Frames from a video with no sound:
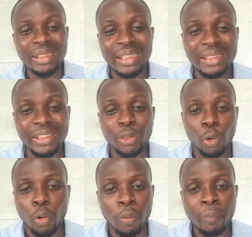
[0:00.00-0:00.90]
they
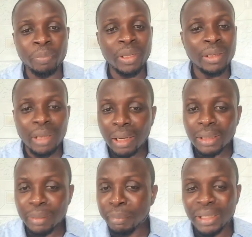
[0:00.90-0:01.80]

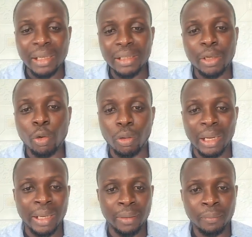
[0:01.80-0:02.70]
immediately they go
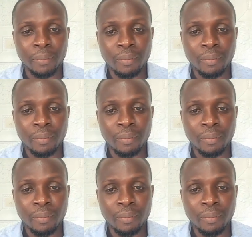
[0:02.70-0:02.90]
online.